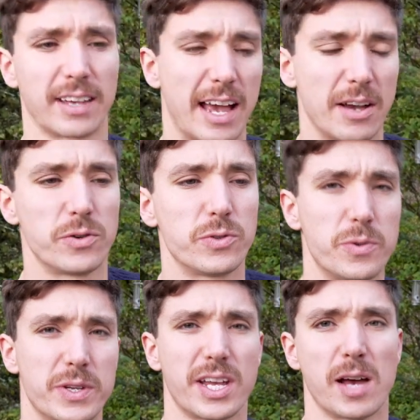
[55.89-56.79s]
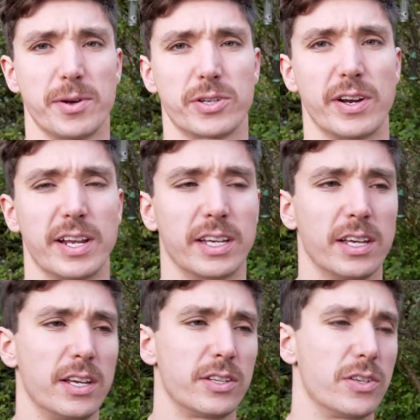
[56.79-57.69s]
How do we set up our training
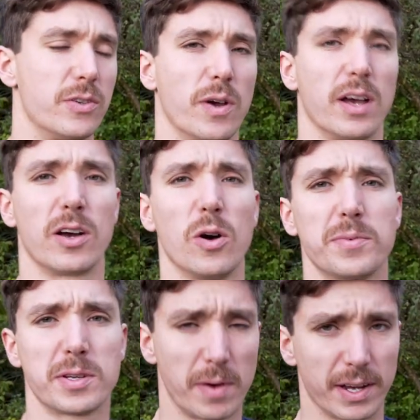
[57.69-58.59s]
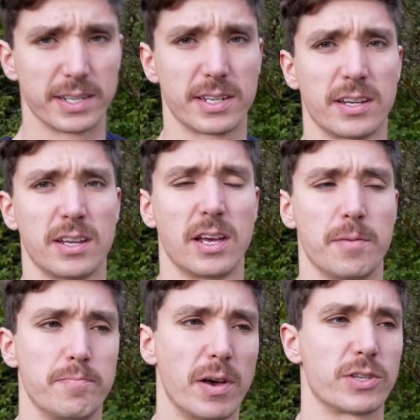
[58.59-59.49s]
to optimize
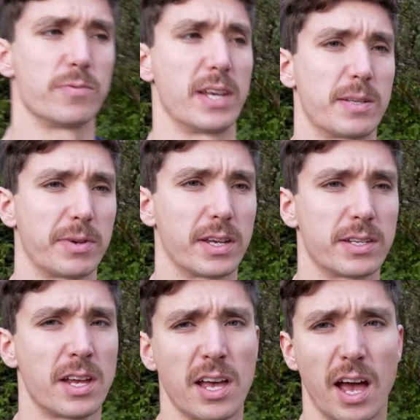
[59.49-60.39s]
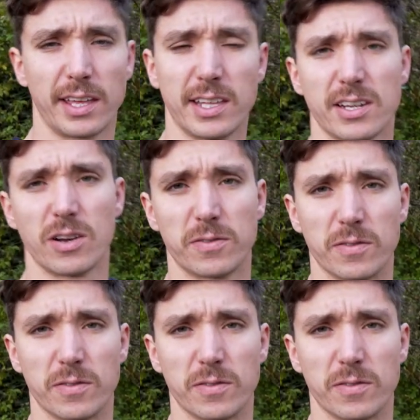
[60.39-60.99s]
muscle mass? Because I think there's a lot of